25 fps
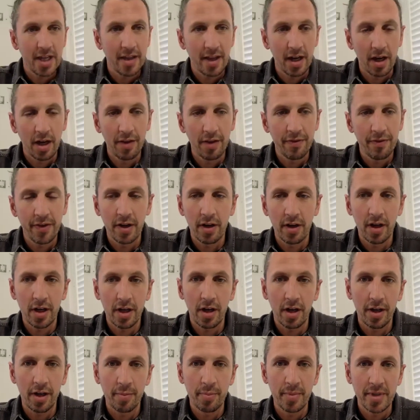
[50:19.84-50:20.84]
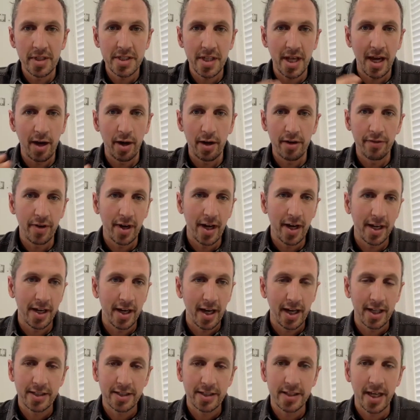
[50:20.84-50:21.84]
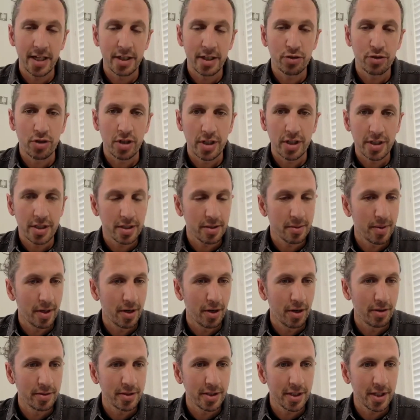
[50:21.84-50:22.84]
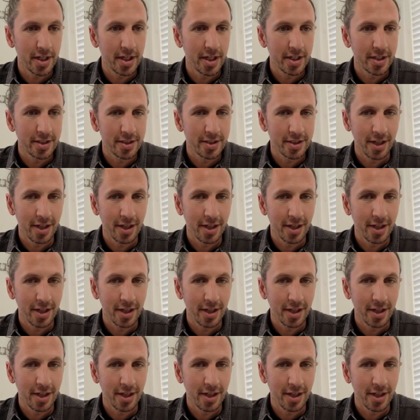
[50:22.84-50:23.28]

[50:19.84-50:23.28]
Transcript: that, I feel like I'd have missed out if I hadn't had Tetris when I was a kid. So.